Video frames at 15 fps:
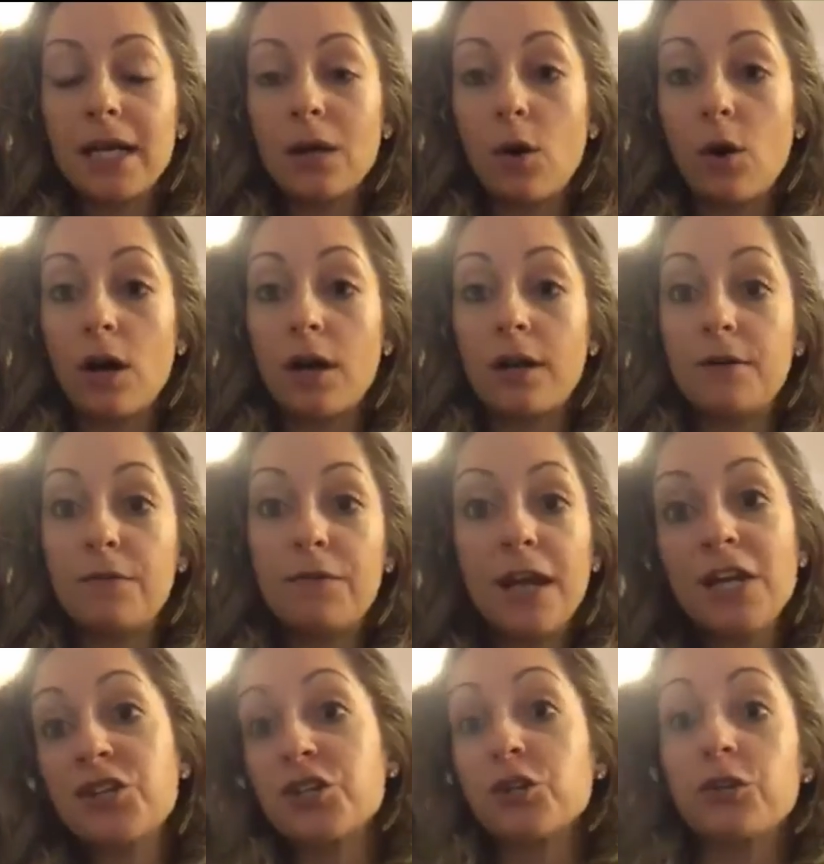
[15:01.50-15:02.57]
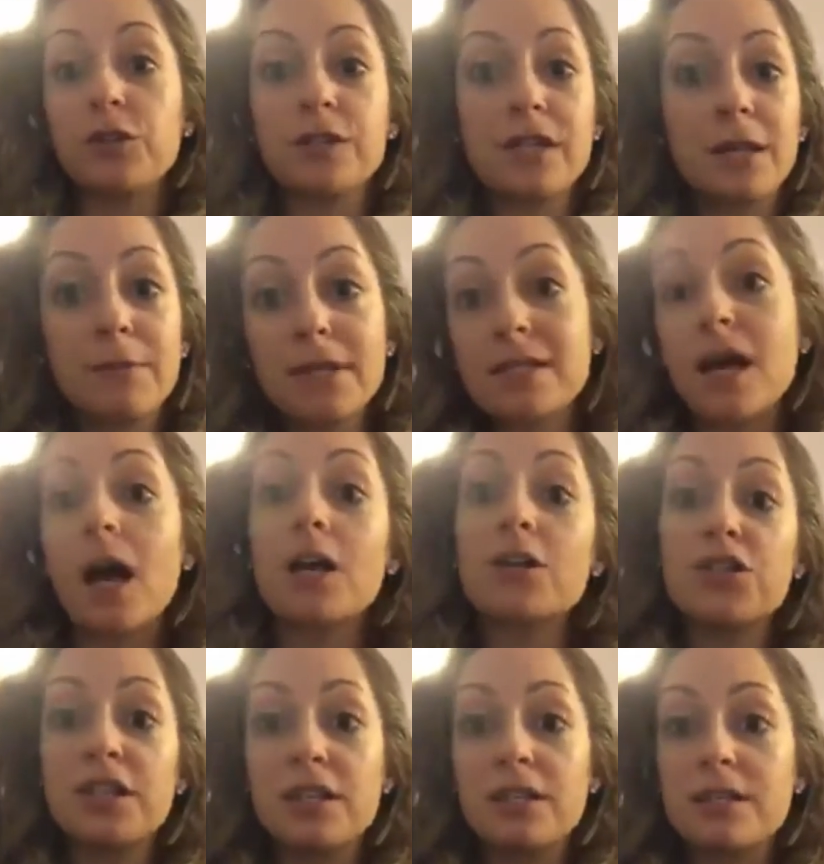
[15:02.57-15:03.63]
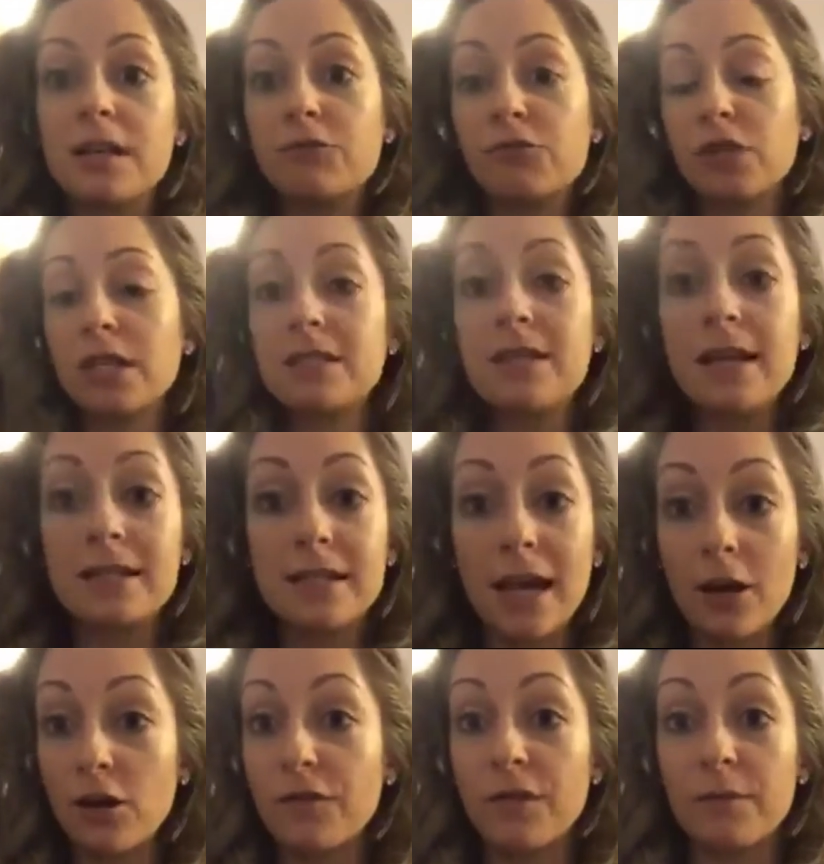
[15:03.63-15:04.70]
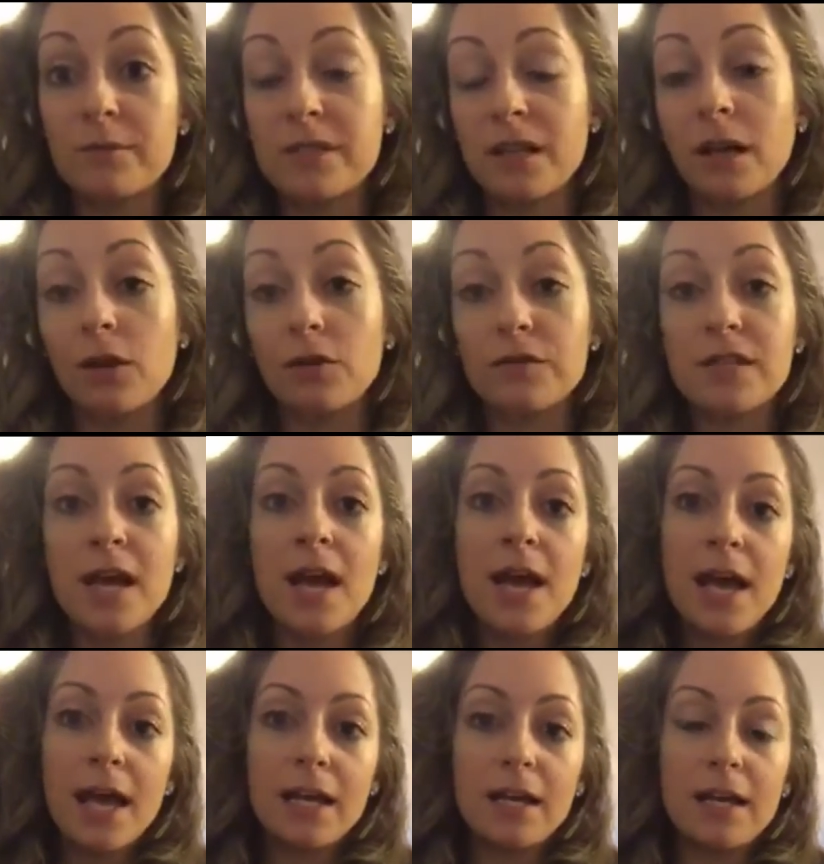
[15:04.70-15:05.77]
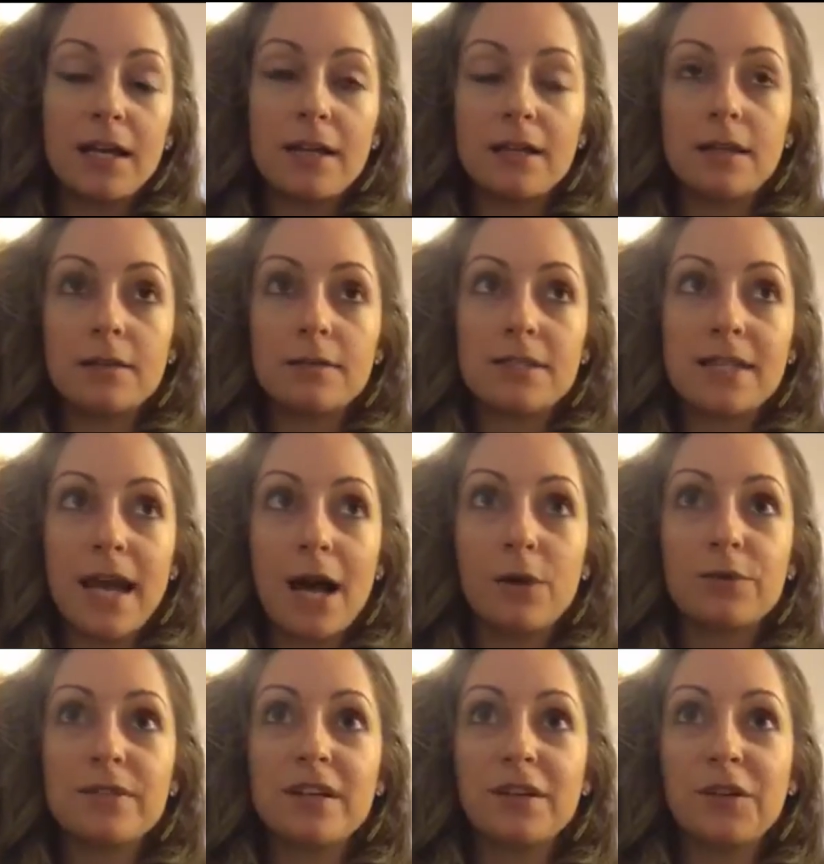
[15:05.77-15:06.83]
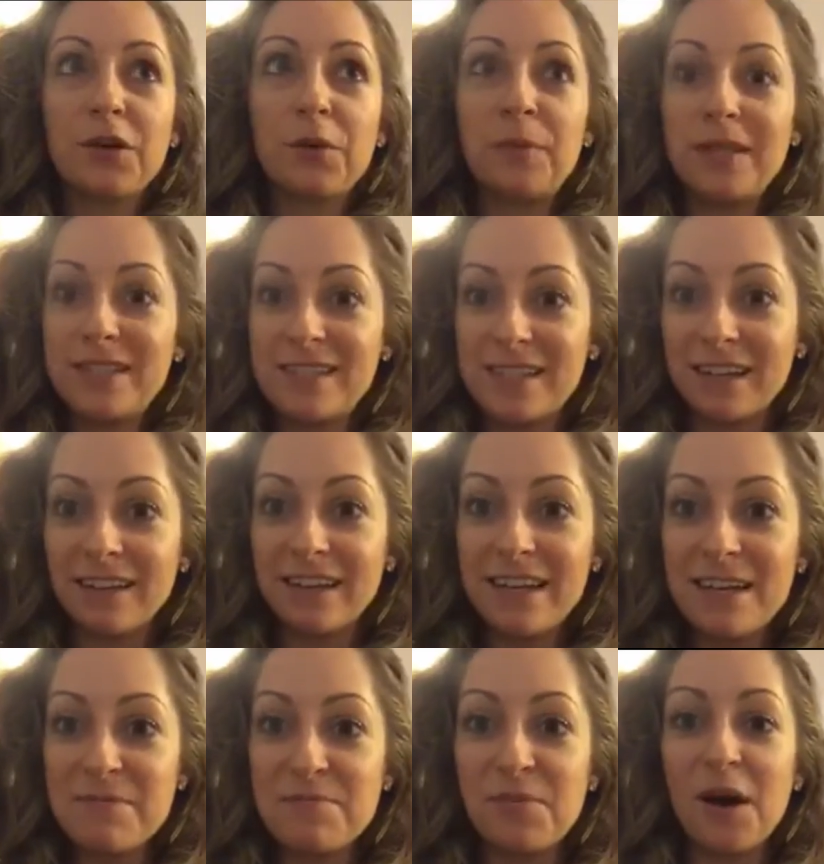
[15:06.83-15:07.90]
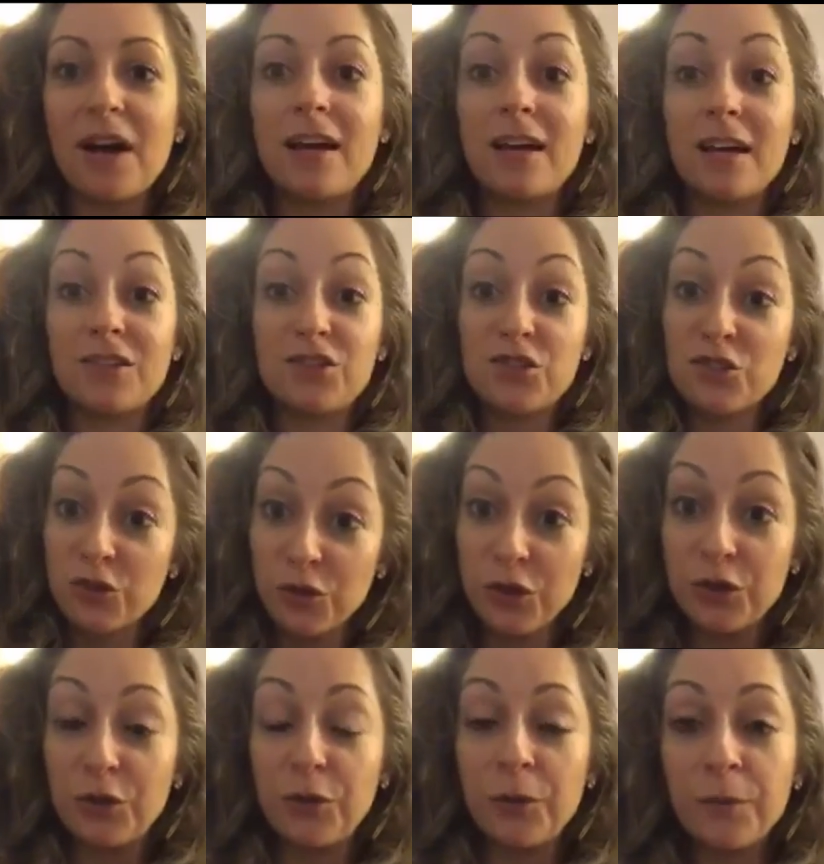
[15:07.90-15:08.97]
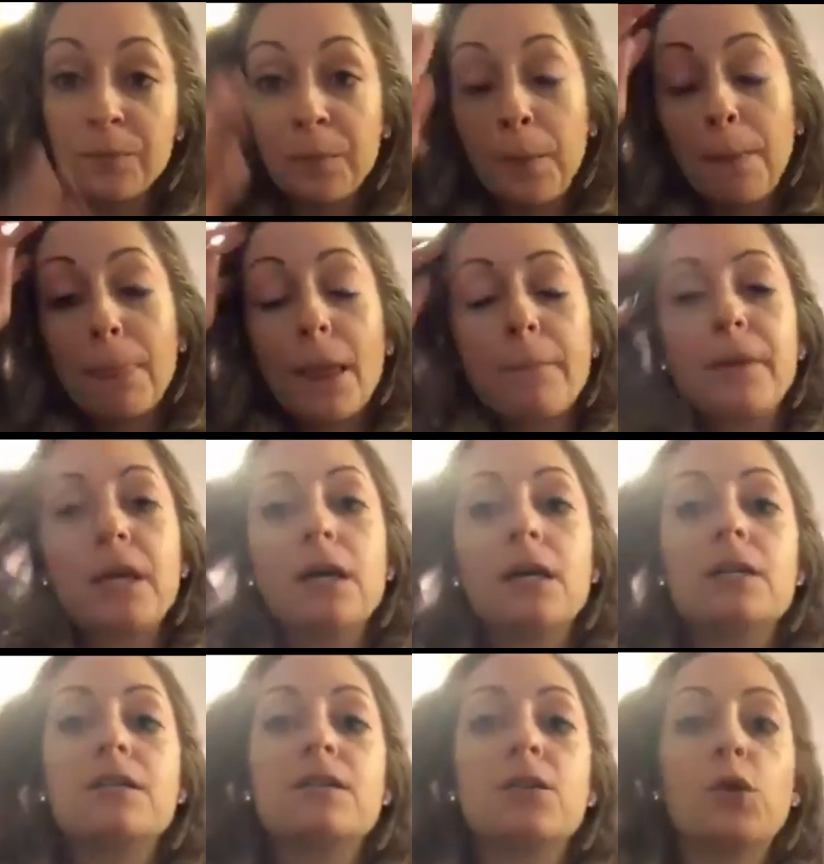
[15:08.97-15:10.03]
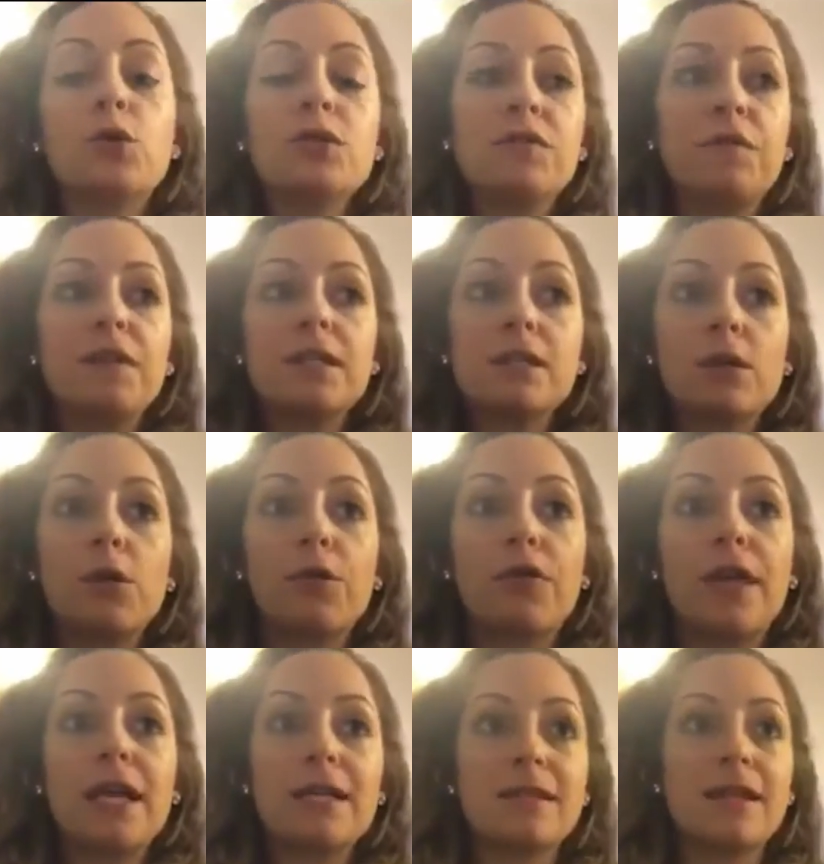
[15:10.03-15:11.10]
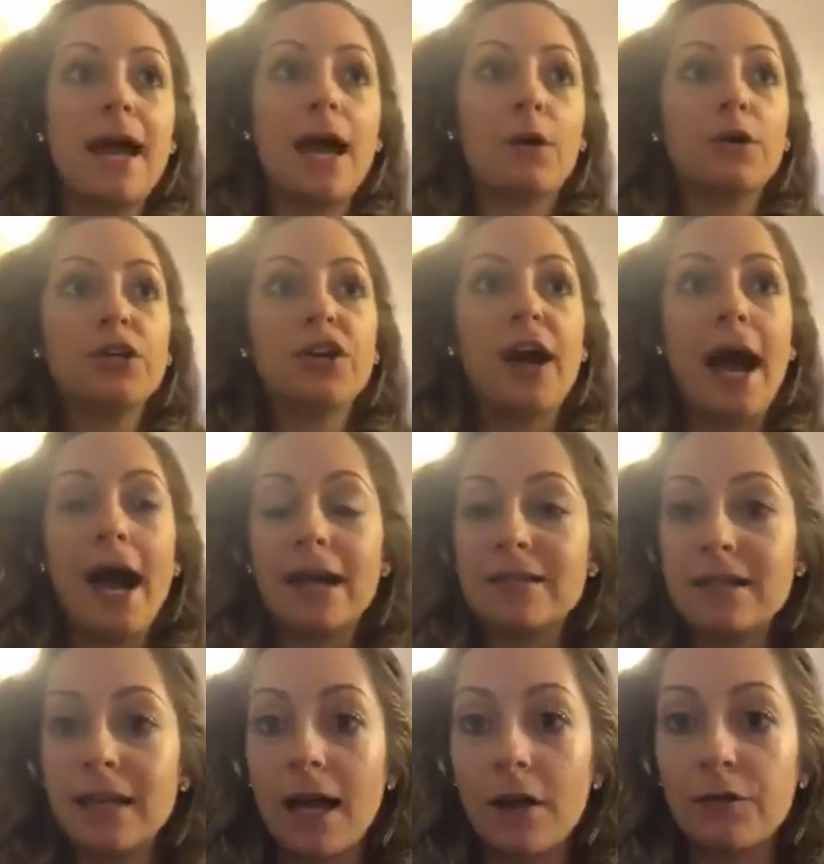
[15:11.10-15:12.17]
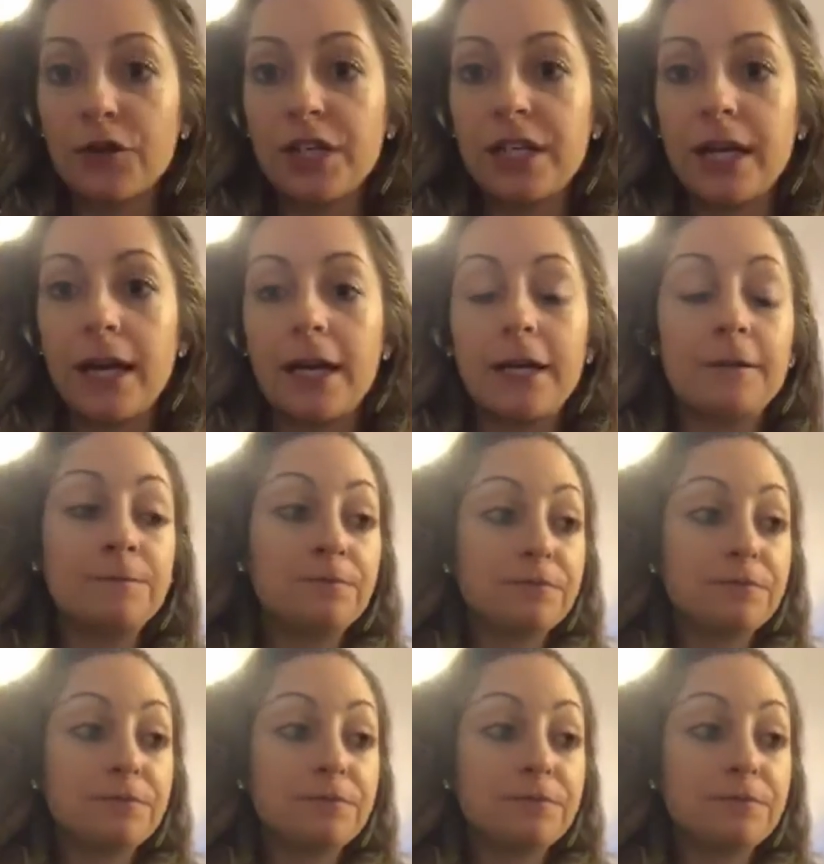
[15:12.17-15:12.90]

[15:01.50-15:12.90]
on facials and massages and really takes care of themselves. And it sounds a little bit silly, but it's true, because those physical things and how you're acting every day